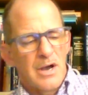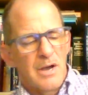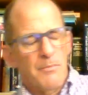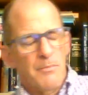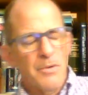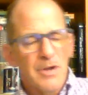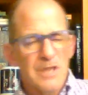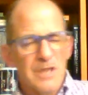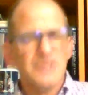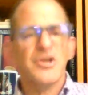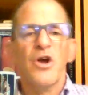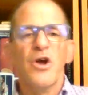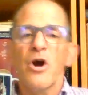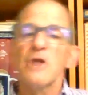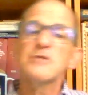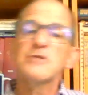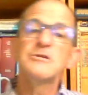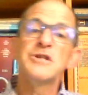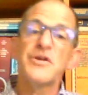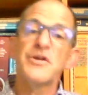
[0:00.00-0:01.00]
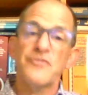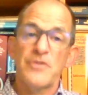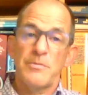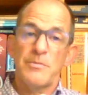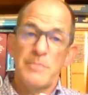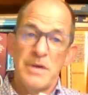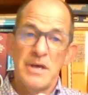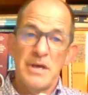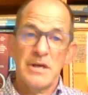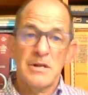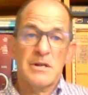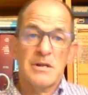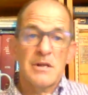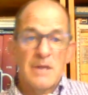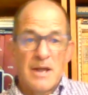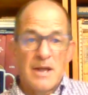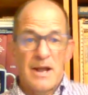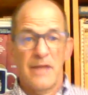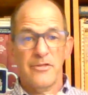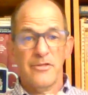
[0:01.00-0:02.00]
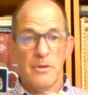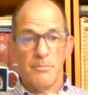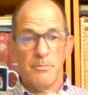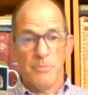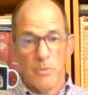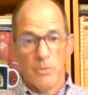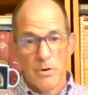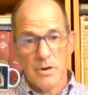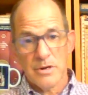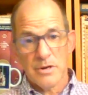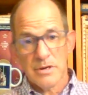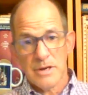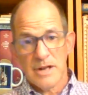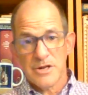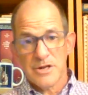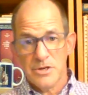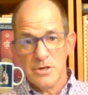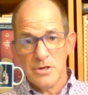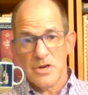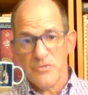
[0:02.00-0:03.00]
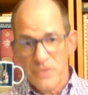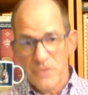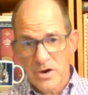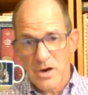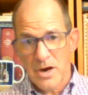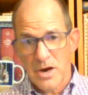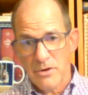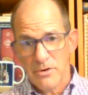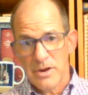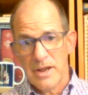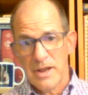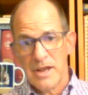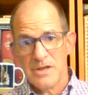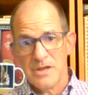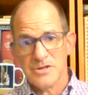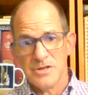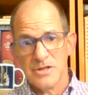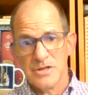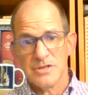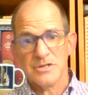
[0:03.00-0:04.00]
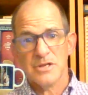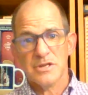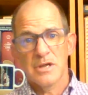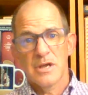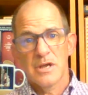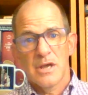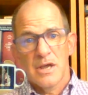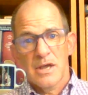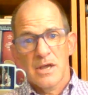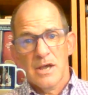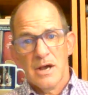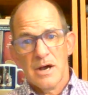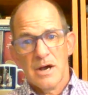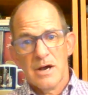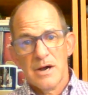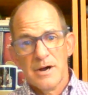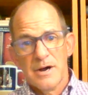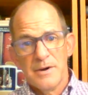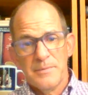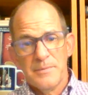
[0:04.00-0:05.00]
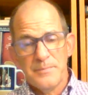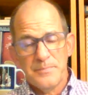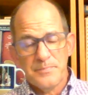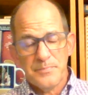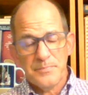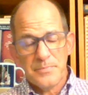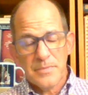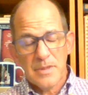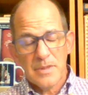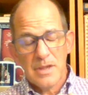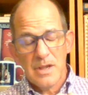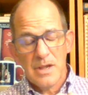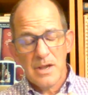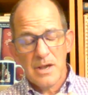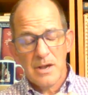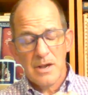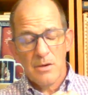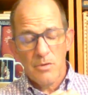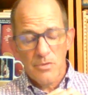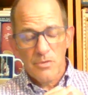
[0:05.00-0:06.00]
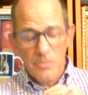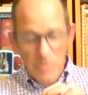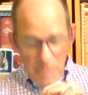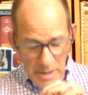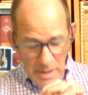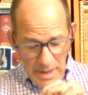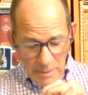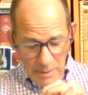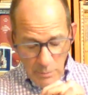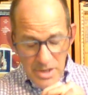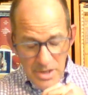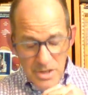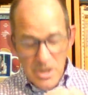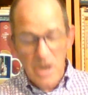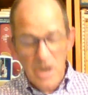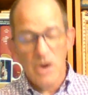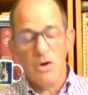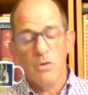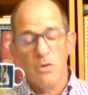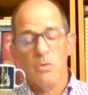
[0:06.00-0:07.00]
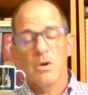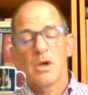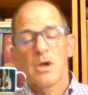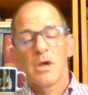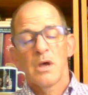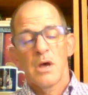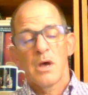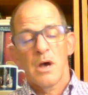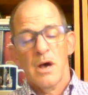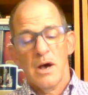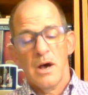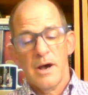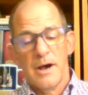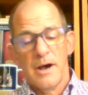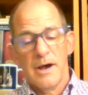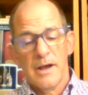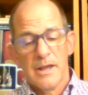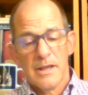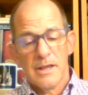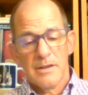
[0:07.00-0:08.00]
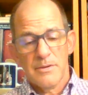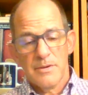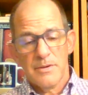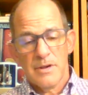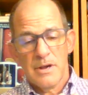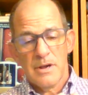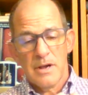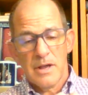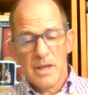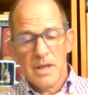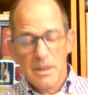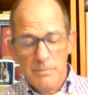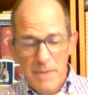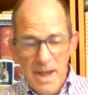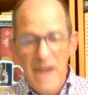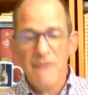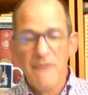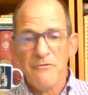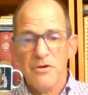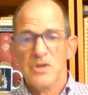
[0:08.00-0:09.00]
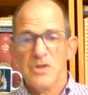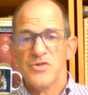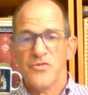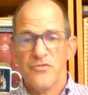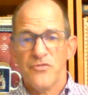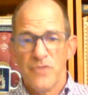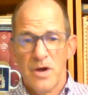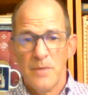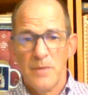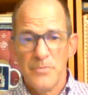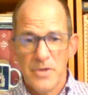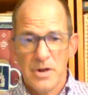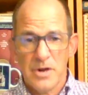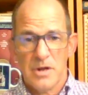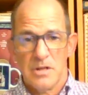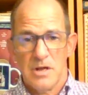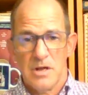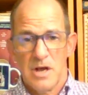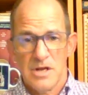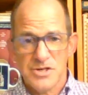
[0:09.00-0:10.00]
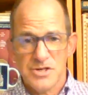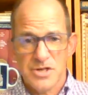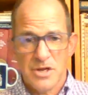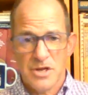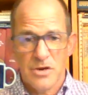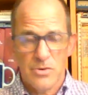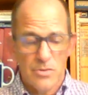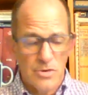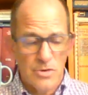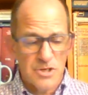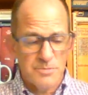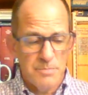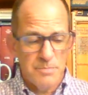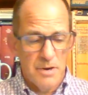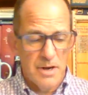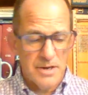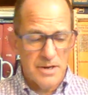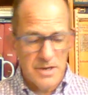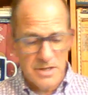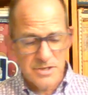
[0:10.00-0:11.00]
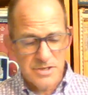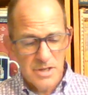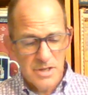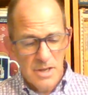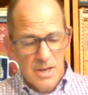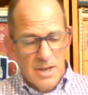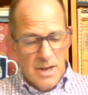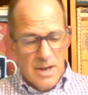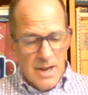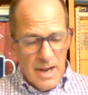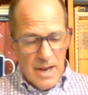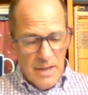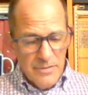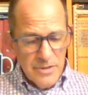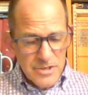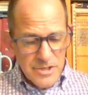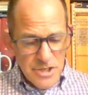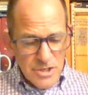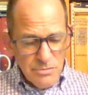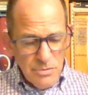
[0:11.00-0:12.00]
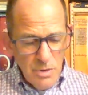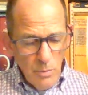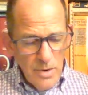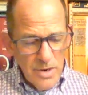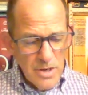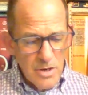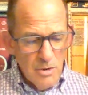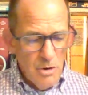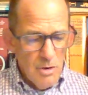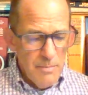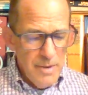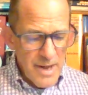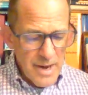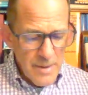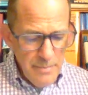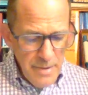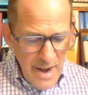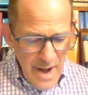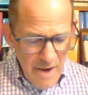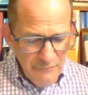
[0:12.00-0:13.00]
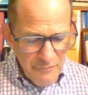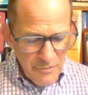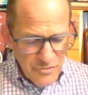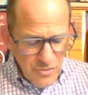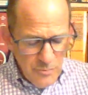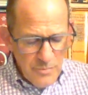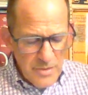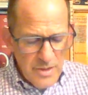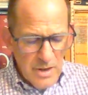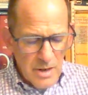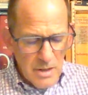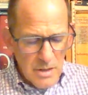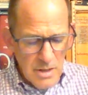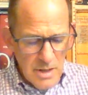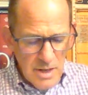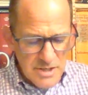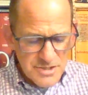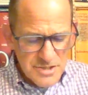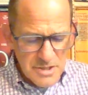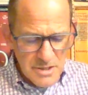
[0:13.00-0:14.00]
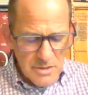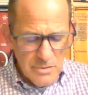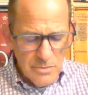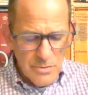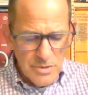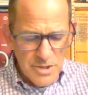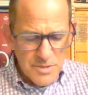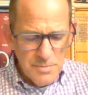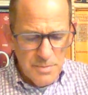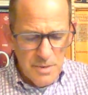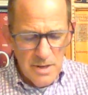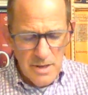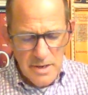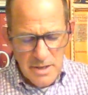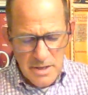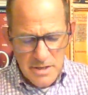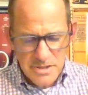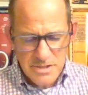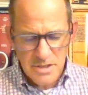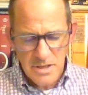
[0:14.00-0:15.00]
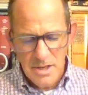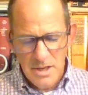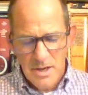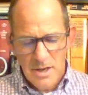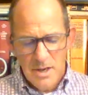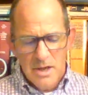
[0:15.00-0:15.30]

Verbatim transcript: uh, because they are two different men and they're important at two different congregations. Um, uh, and we know uh, uh Epaphras from the Colossian correspondence. And this is what we know about Epaphras from the Colossian correspondence.